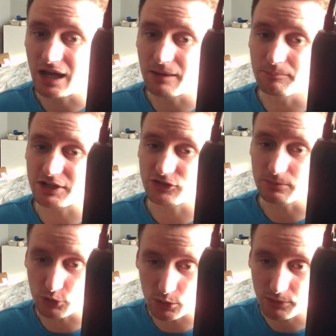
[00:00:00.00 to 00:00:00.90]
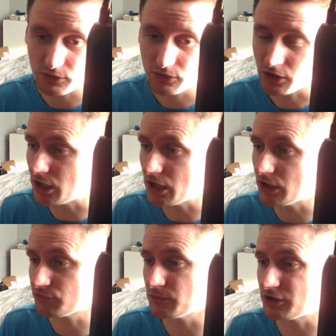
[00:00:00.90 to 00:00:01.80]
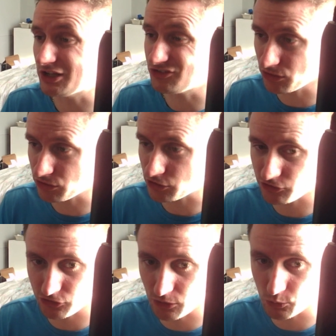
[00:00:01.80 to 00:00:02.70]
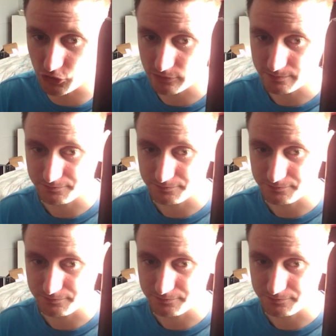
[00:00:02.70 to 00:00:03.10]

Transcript: and Betty Boop from the 1930s onwards.